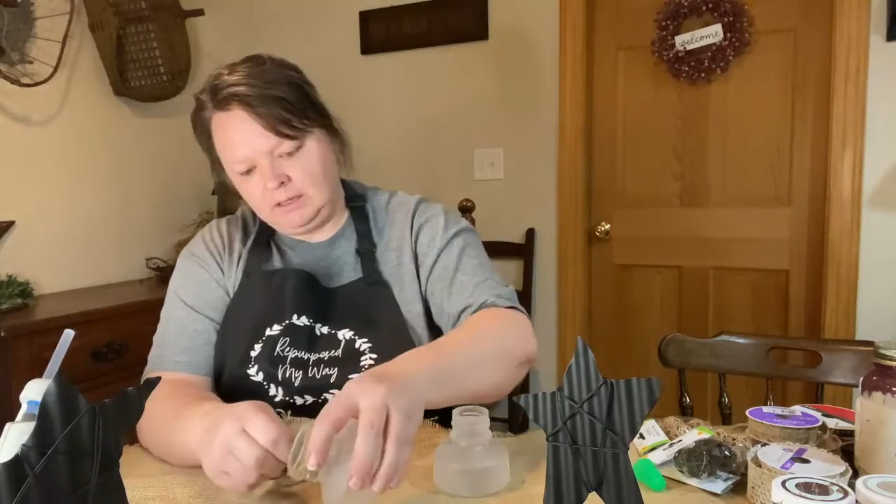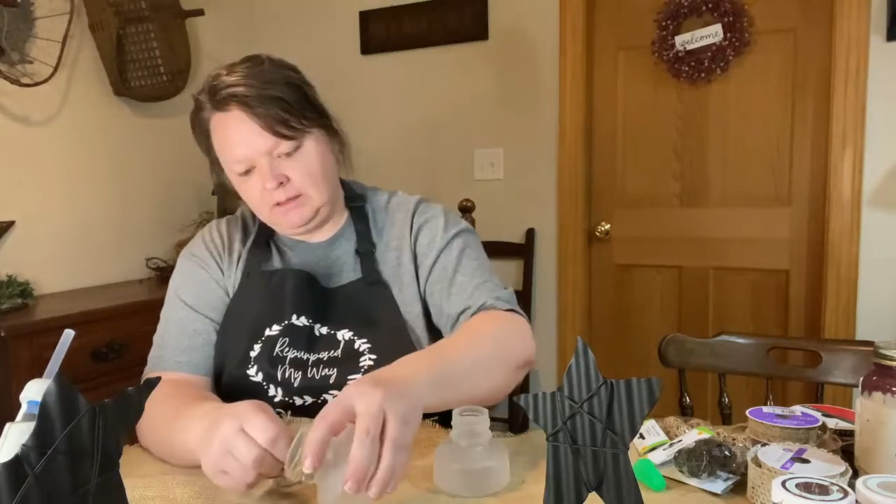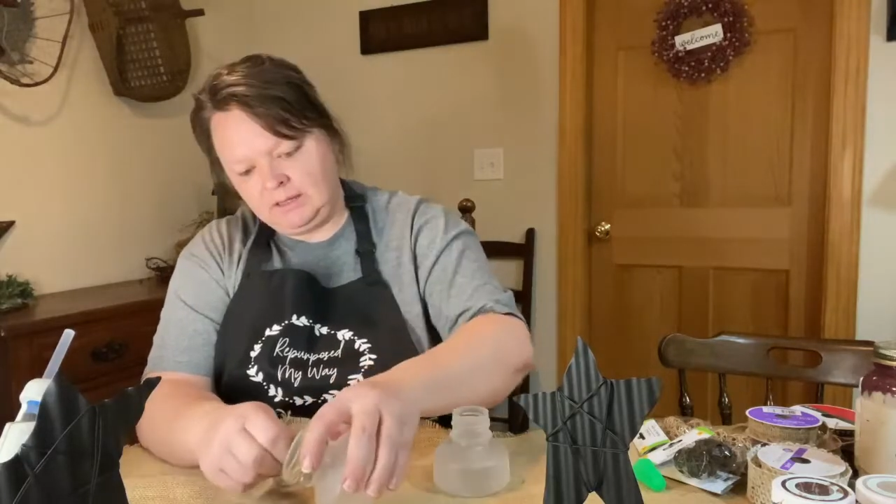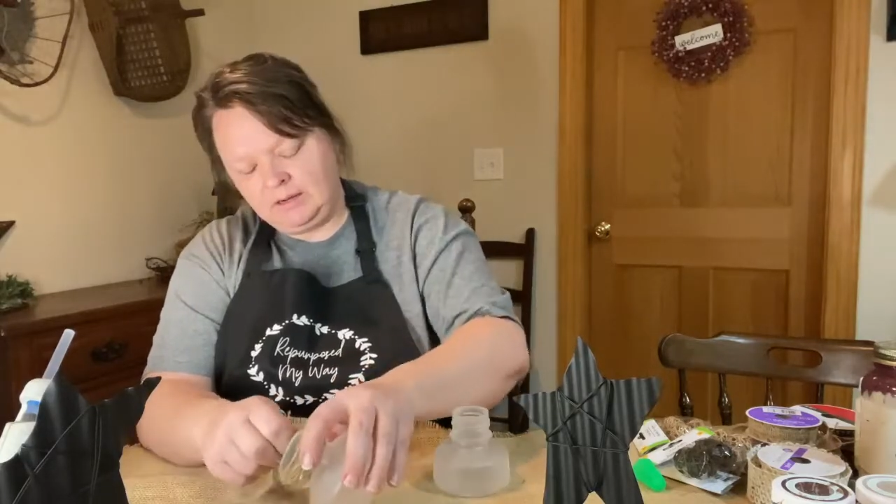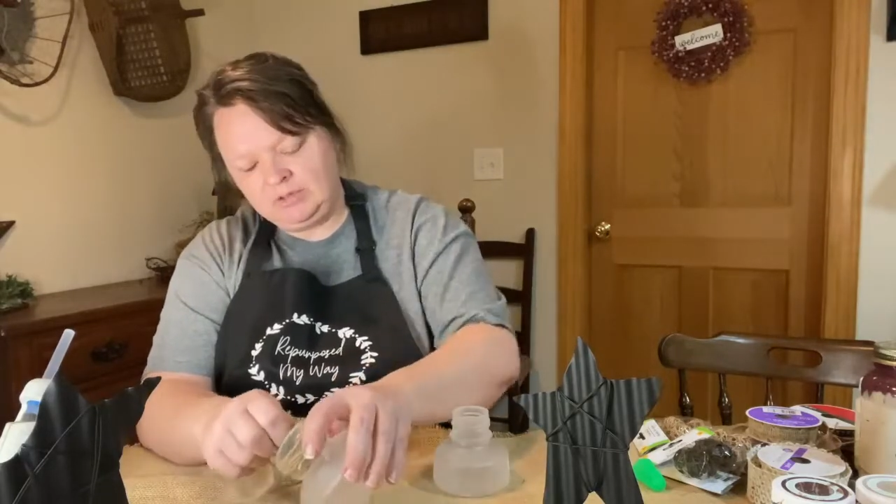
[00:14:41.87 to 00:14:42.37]

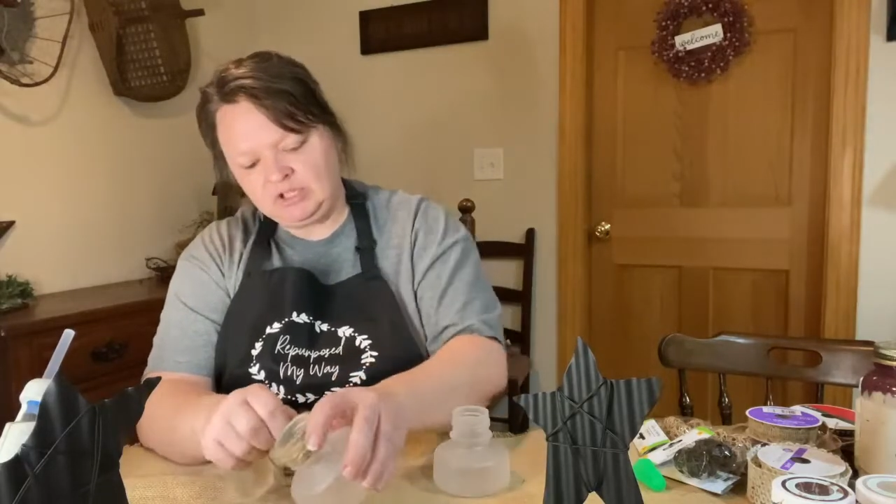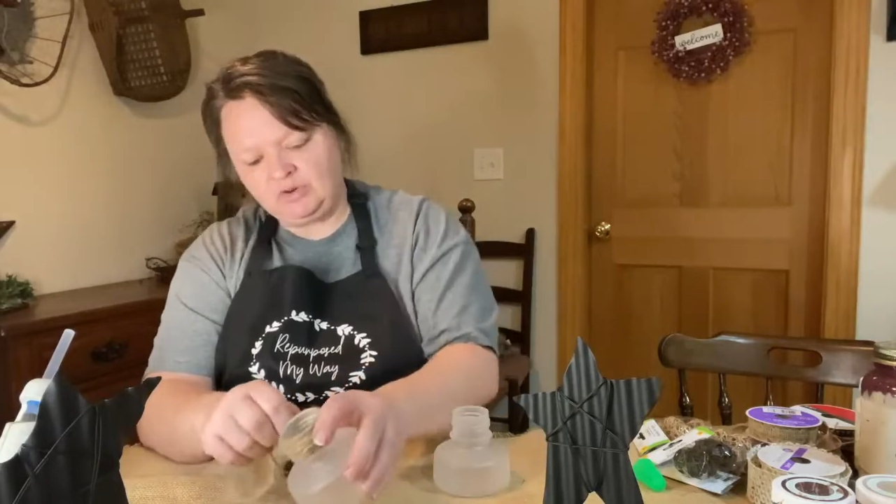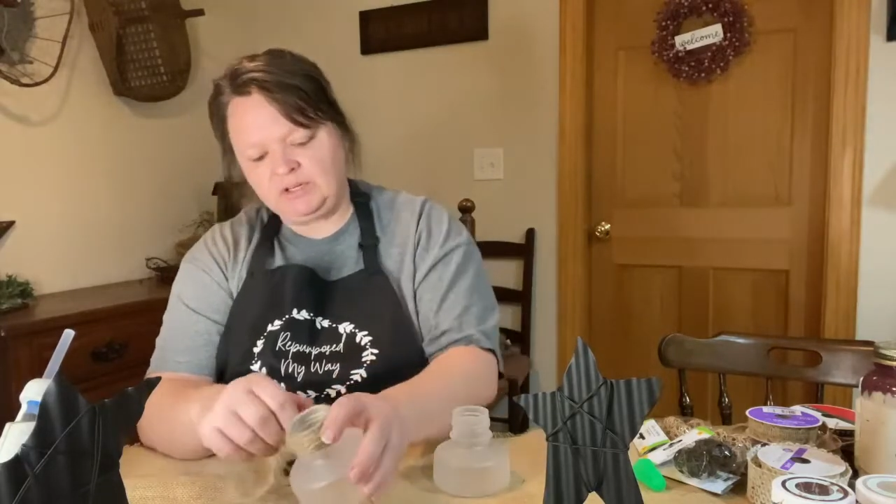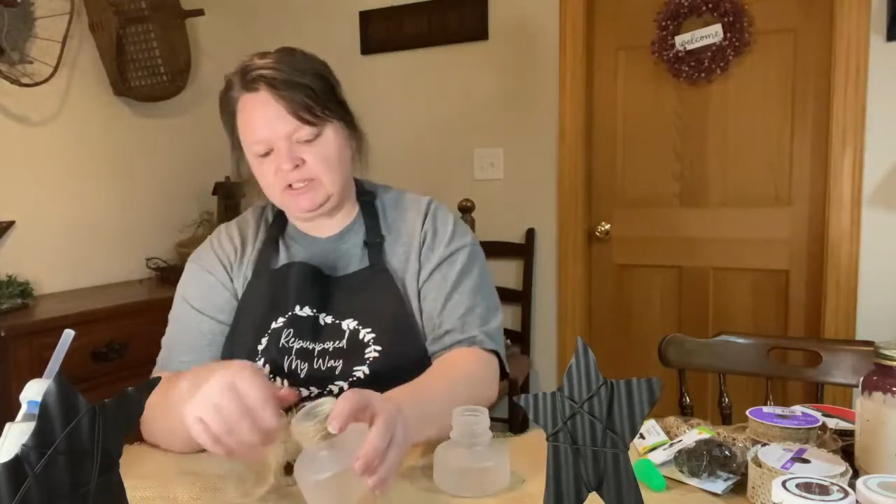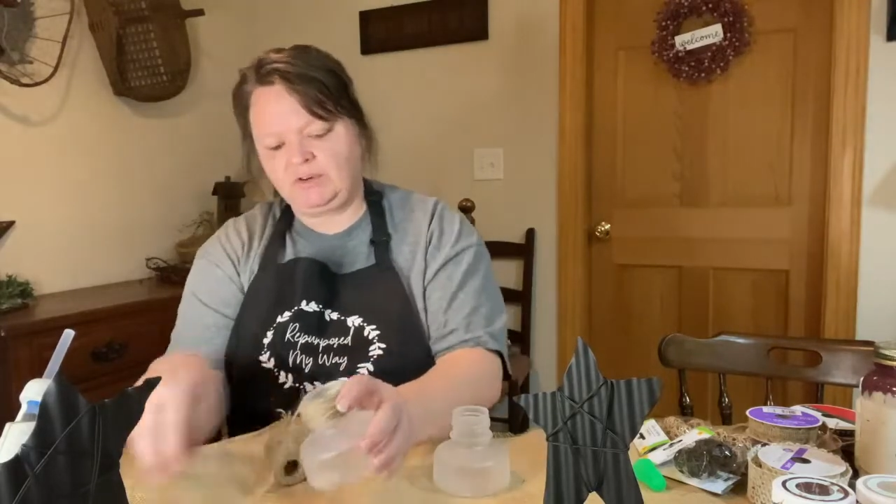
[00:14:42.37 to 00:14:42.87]
And then I'm just
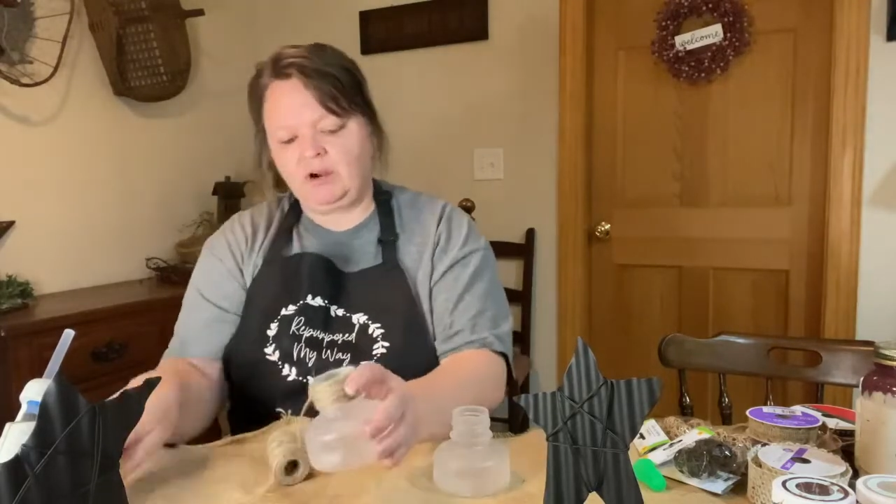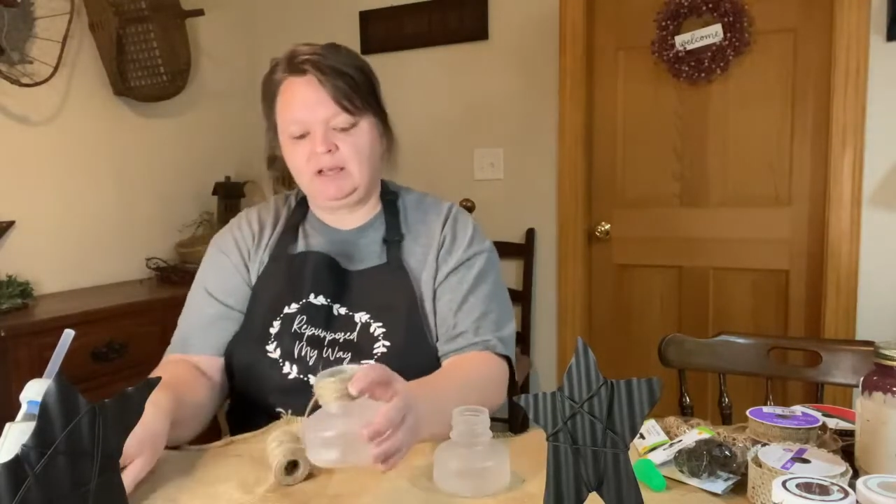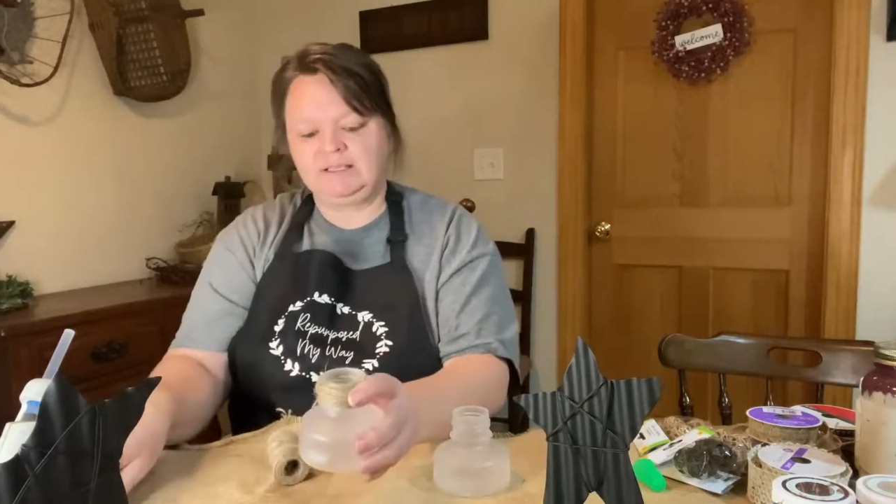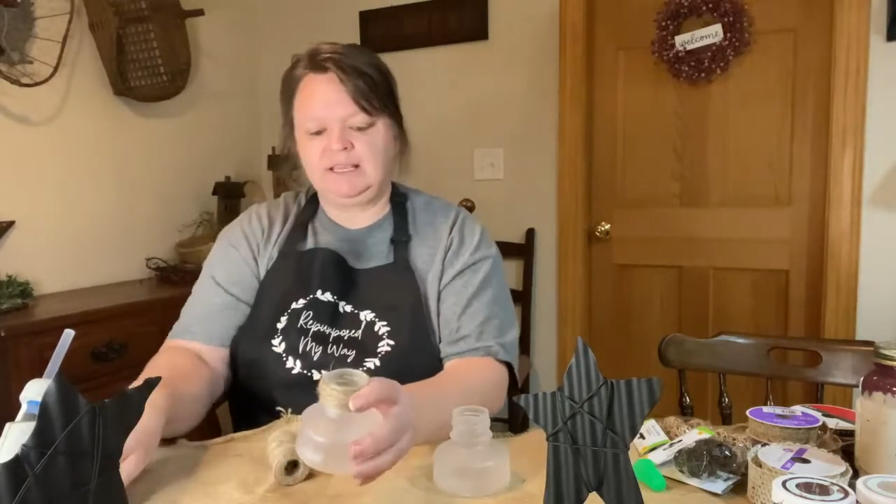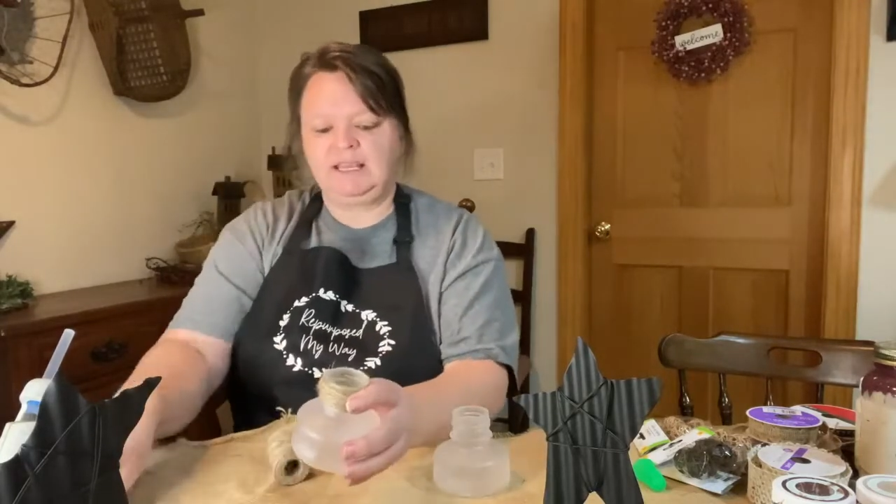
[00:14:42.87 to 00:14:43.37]

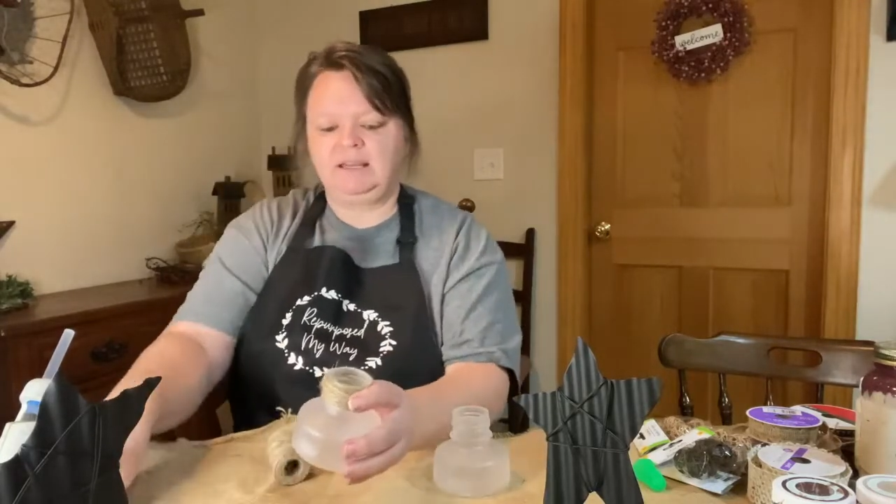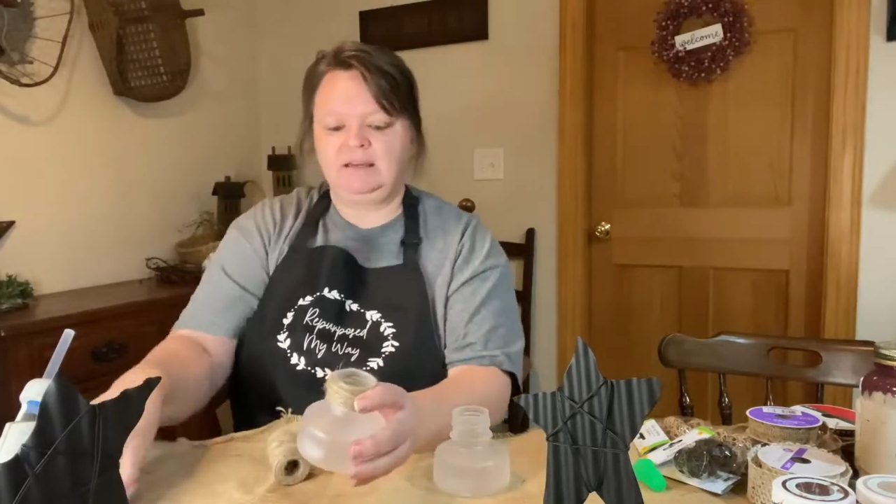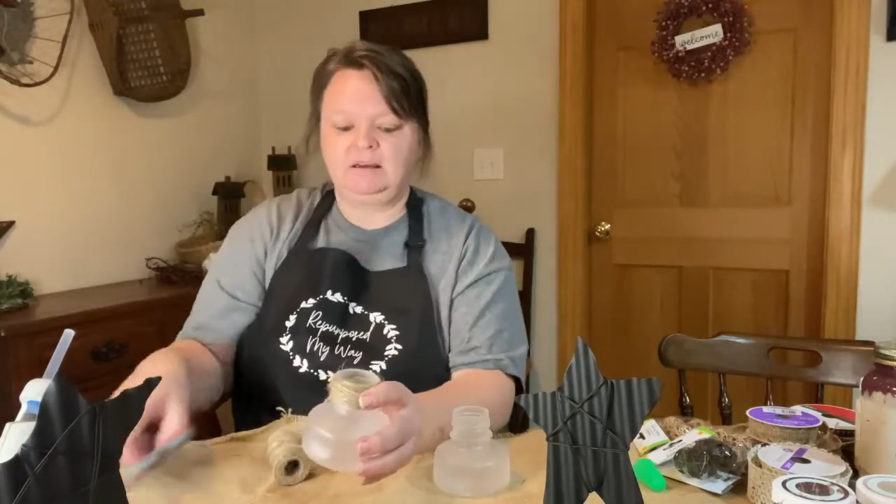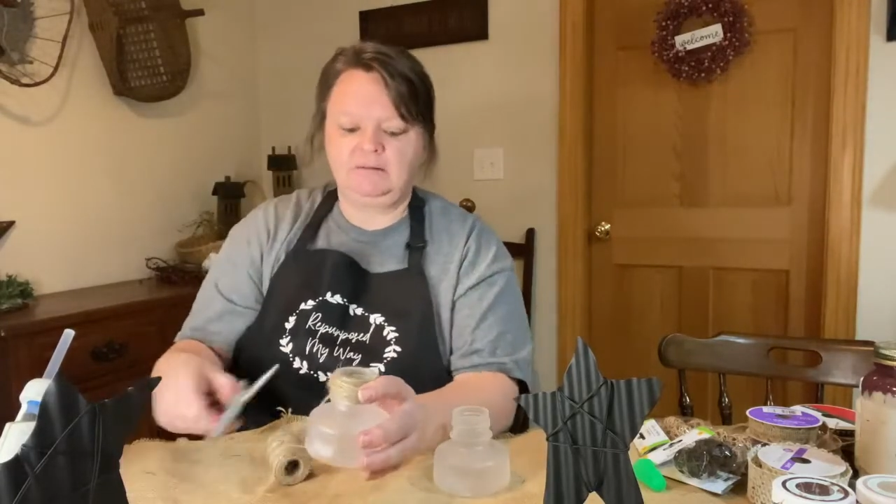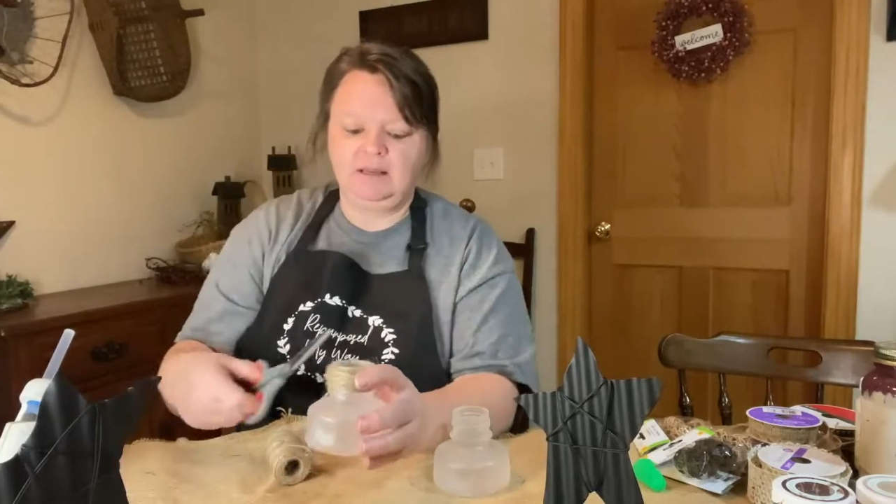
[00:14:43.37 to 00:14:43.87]
crisscrossing it
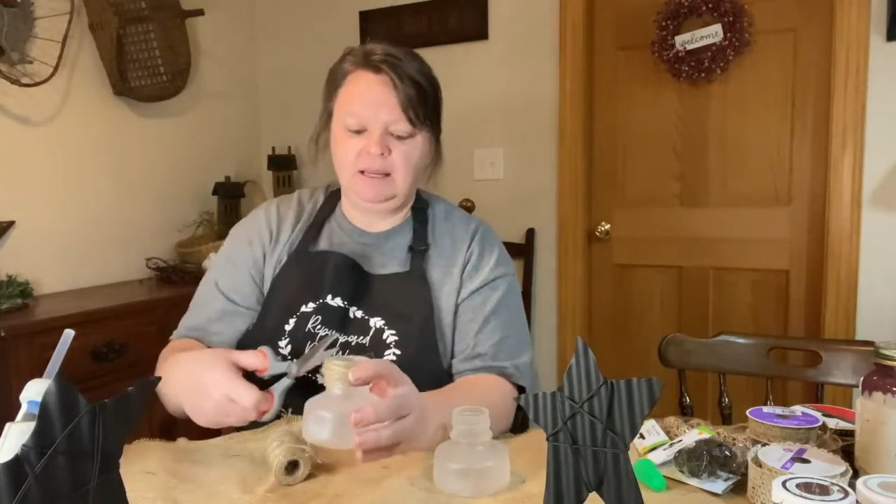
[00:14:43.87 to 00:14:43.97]
and,